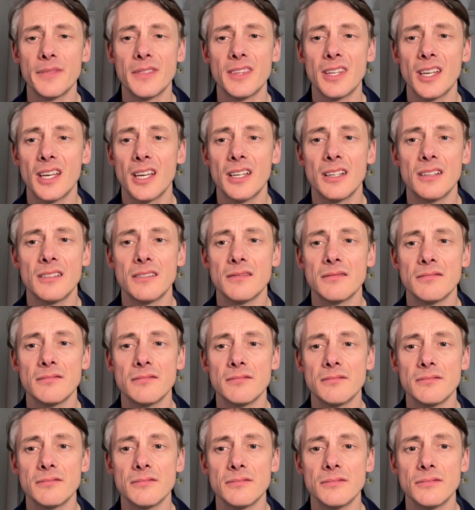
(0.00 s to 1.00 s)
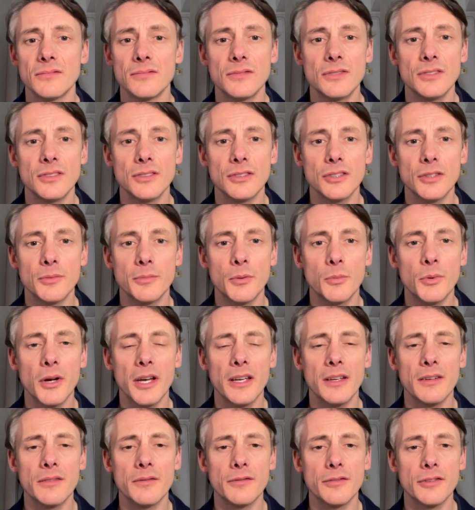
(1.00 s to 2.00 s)
then you could be
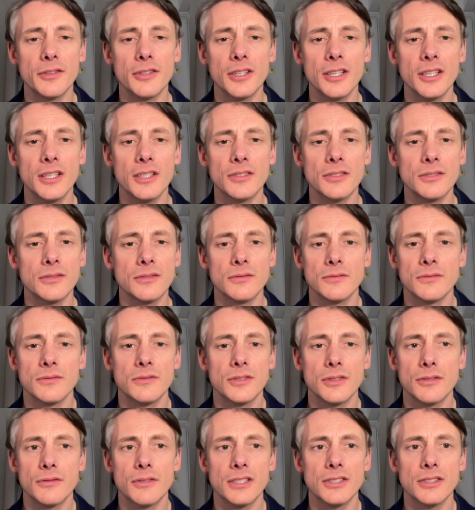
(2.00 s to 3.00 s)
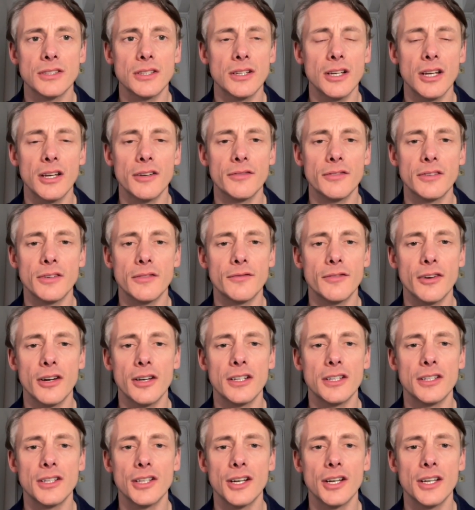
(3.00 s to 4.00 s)
waiting for years to the rest of your life and then
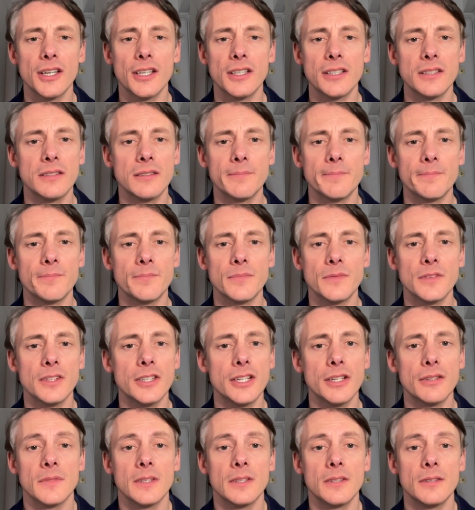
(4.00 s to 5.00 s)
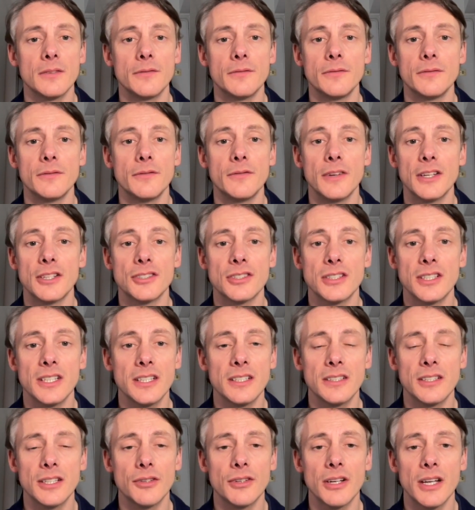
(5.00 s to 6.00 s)
finally die, and you
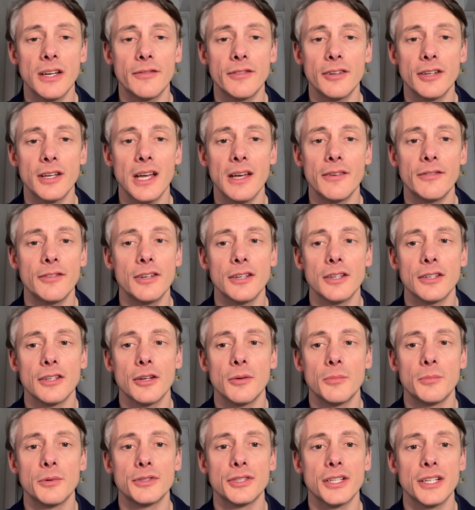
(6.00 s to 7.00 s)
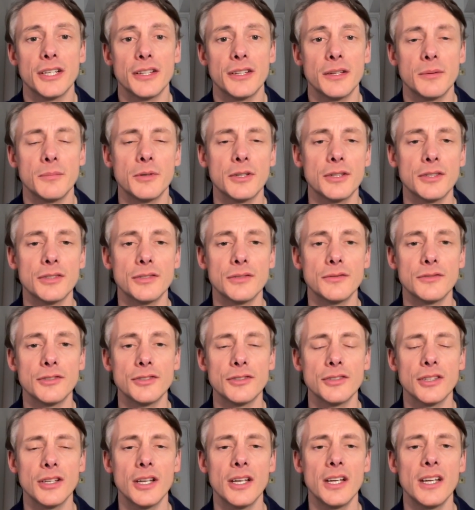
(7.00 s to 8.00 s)
eventually don't ever accomplish anything because you
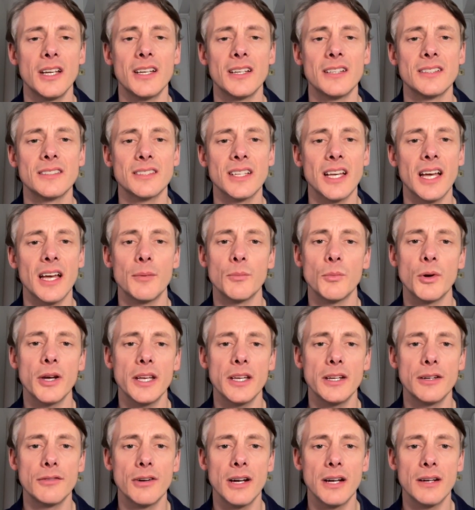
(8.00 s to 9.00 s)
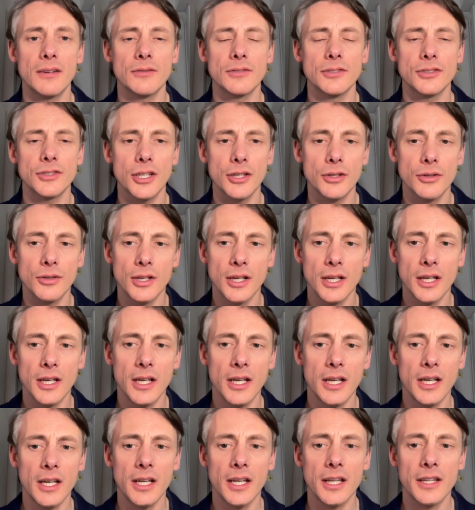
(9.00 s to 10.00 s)
just sat and waited around. So
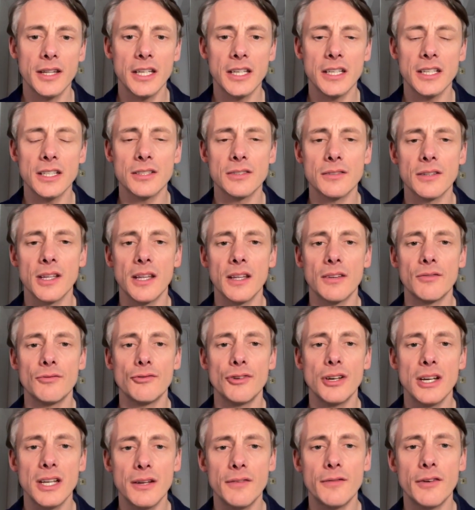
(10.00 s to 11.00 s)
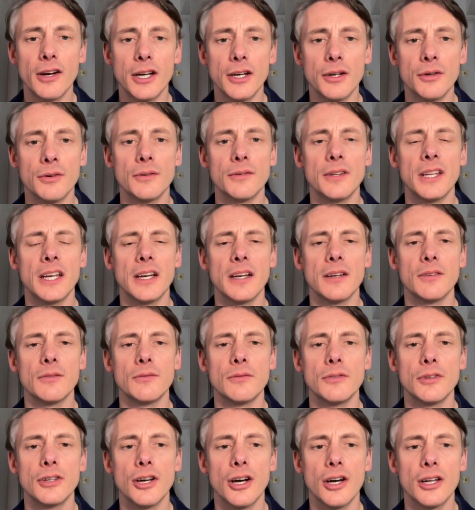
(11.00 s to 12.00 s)
I think it's really vital that
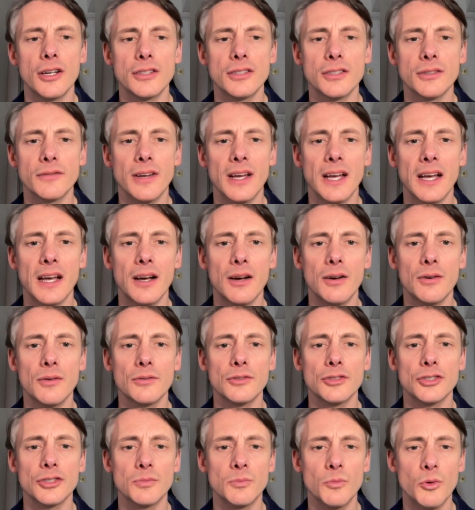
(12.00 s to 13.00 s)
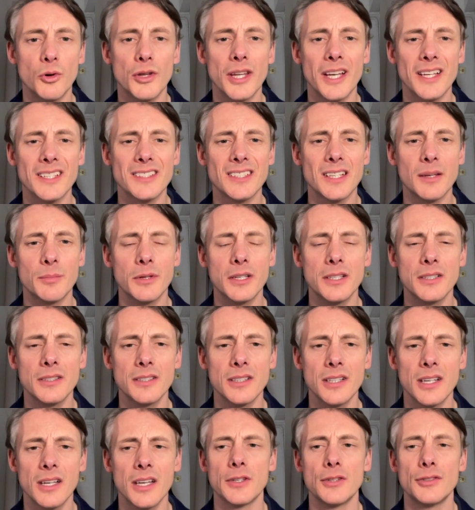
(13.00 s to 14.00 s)
regardless of how small that step
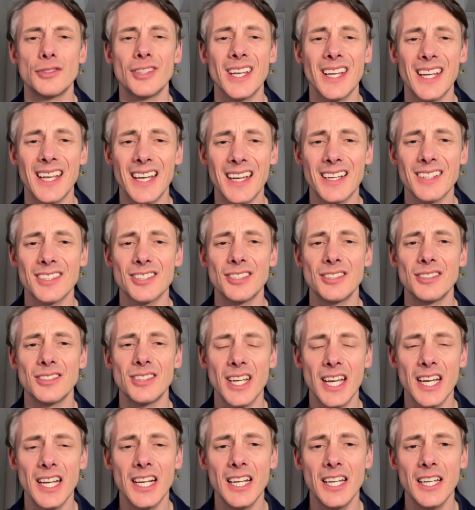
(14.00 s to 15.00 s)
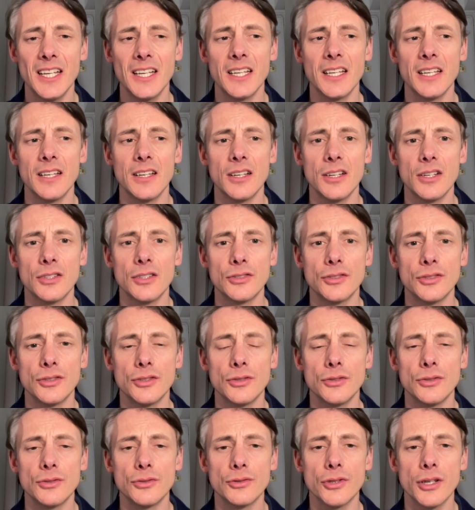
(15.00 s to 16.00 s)
is, you take action daily
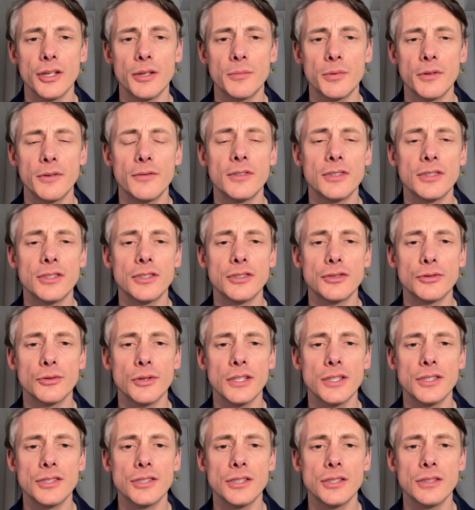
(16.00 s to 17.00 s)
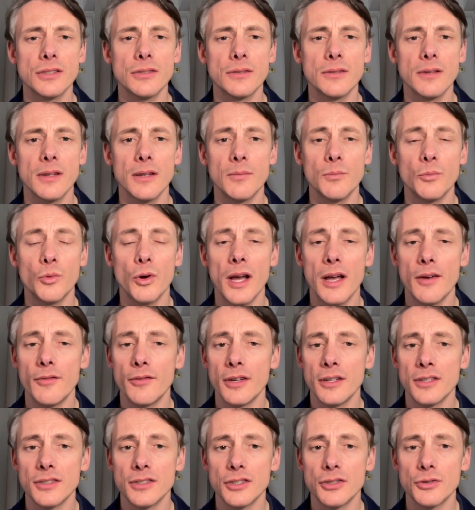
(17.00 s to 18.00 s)
to try and improve your situation in
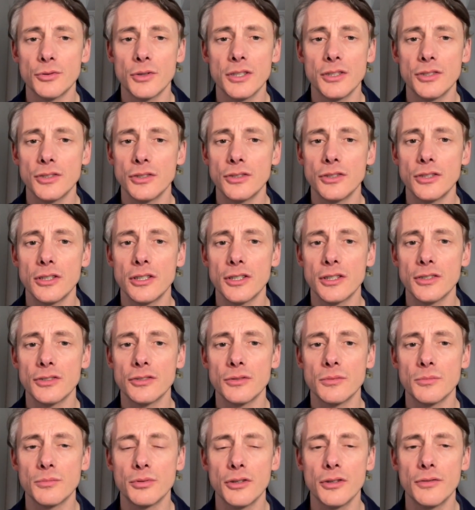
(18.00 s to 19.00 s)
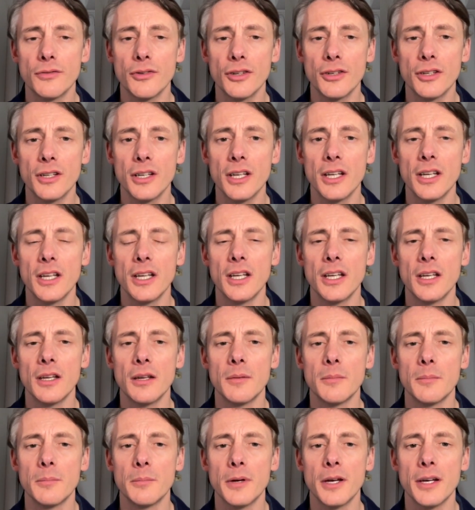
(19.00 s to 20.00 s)
whatever situation you're looking to improve on,
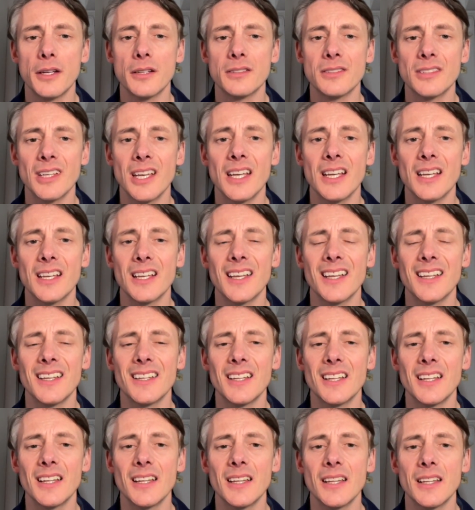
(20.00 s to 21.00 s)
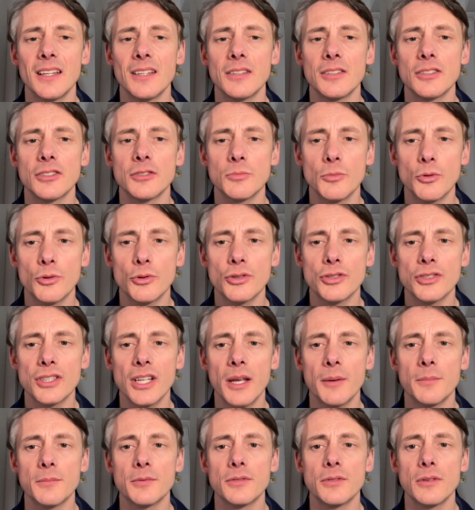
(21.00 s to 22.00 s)
but take small
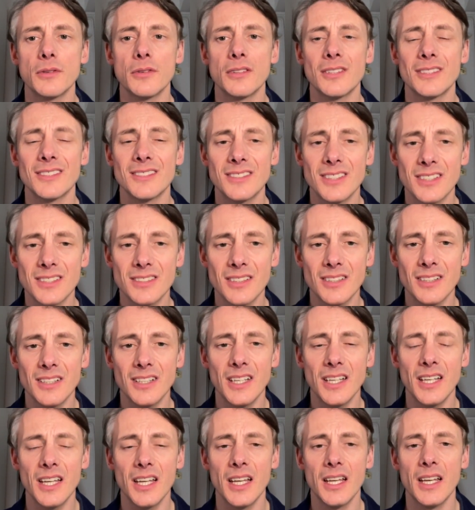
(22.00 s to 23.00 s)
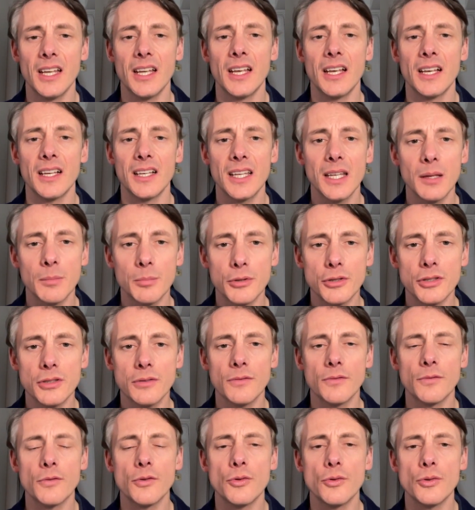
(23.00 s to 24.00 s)
steps consistently and keep
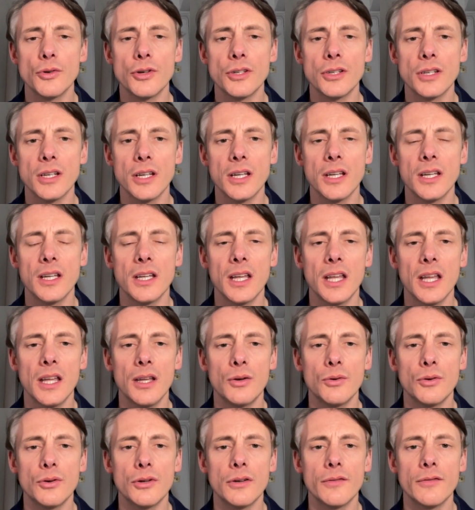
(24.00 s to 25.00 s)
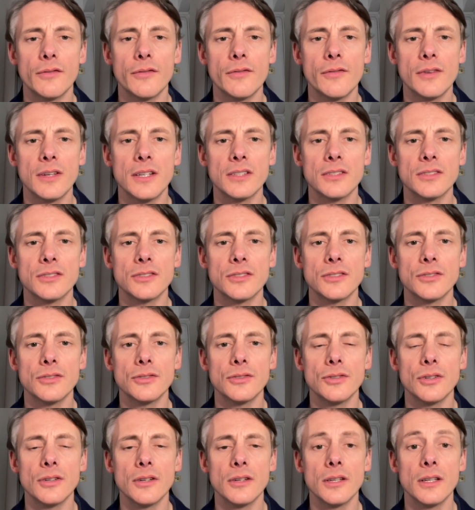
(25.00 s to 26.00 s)
pushing forward in order for things
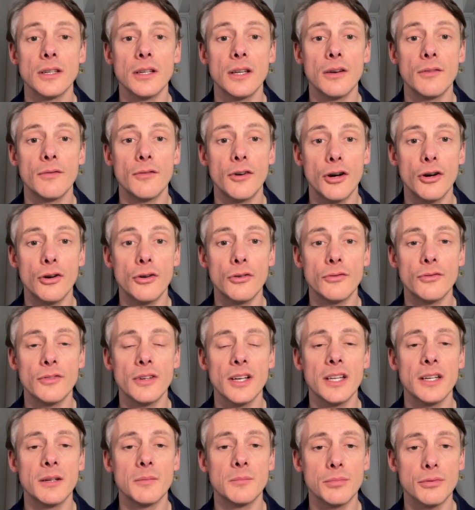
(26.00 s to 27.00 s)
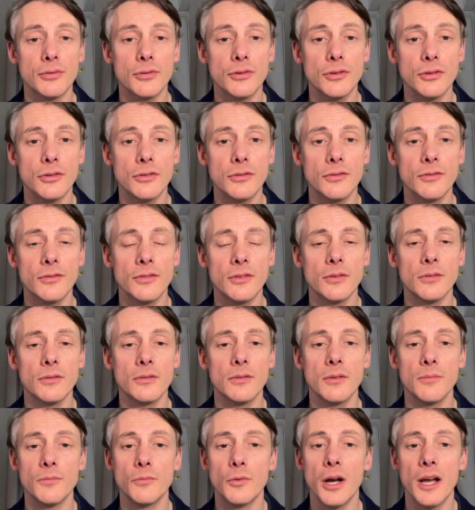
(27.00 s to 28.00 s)
to evolve and improve
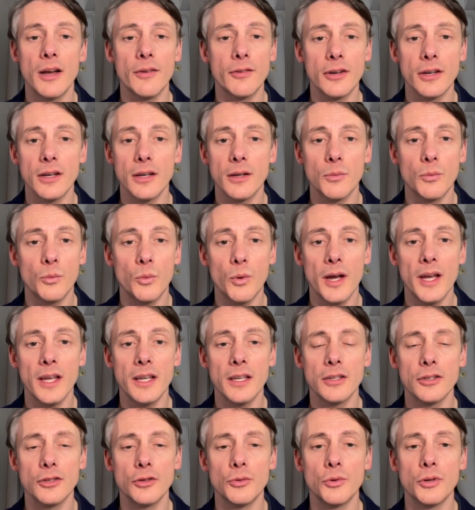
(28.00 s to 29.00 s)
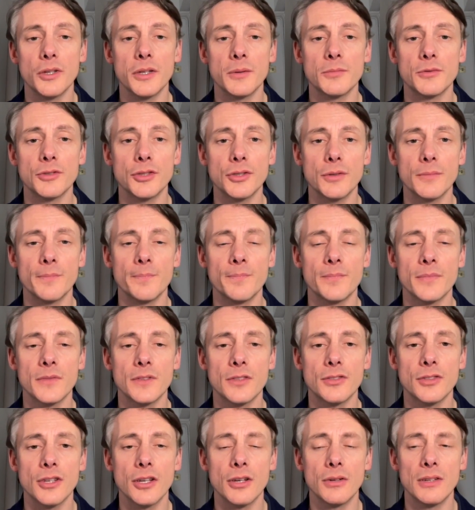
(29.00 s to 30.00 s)
in whatever way you want them to.
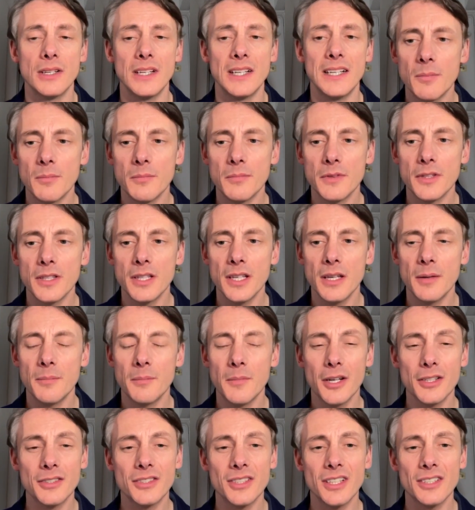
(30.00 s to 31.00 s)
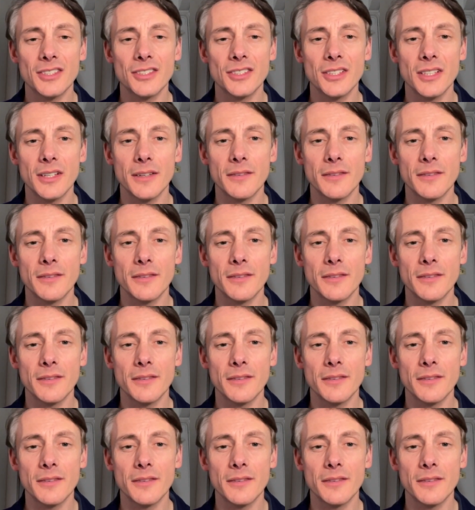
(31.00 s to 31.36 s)
So the mindset